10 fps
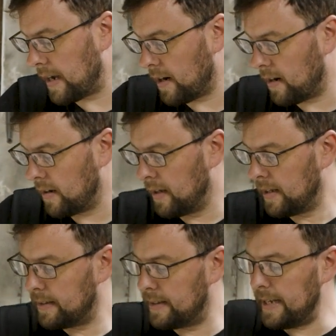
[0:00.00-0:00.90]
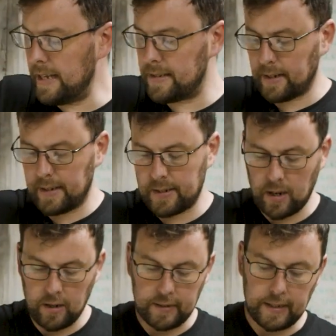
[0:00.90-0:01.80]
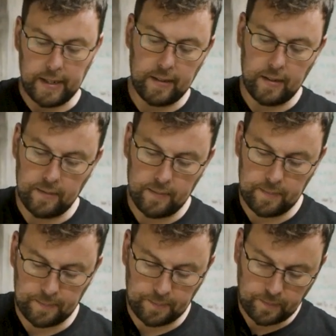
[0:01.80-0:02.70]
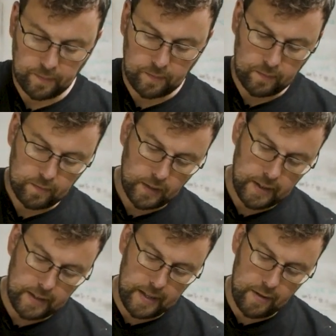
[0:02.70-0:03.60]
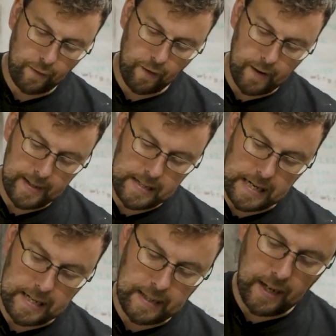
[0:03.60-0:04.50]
gear, these are the dog teeth. These fine teeth